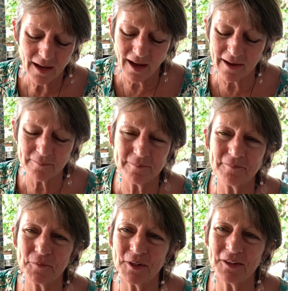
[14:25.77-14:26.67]

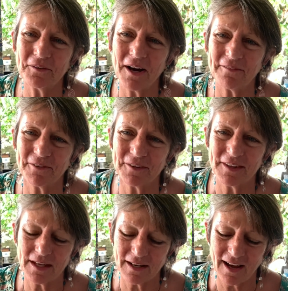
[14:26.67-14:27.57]
really grateful
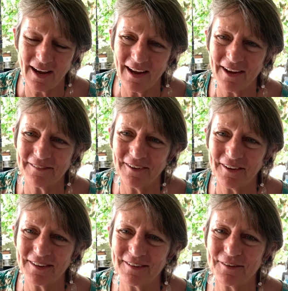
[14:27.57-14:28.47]
that I have all
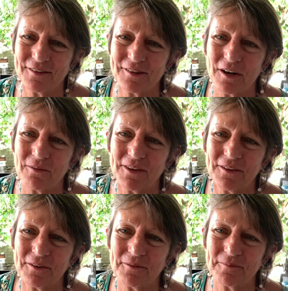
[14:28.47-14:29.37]
this to share with
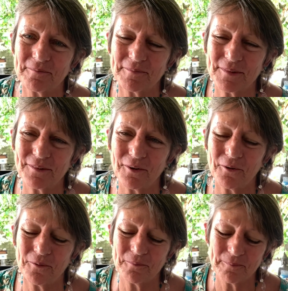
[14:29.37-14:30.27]
you. So